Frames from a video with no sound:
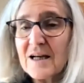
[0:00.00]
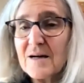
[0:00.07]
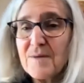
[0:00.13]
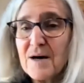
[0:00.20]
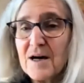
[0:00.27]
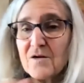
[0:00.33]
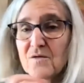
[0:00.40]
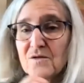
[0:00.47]

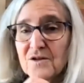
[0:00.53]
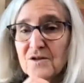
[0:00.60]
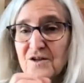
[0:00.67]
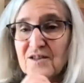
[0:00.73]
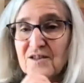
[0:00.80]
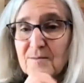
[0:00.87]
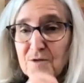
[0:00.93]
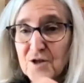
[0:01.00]
about
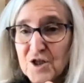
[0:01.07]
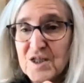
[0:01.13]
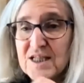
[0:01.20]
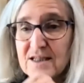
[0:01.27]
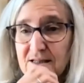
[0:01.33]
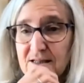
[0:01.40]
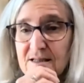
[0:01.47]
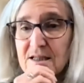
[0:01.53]
some
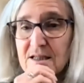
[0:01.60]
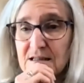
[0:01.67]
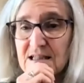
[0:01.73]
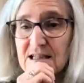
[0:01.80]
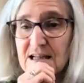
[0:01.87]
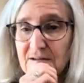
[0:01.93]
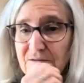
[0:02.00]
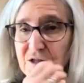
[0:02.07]
nurses
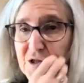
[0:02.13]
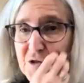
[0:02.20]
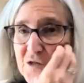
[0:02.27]
stuff too.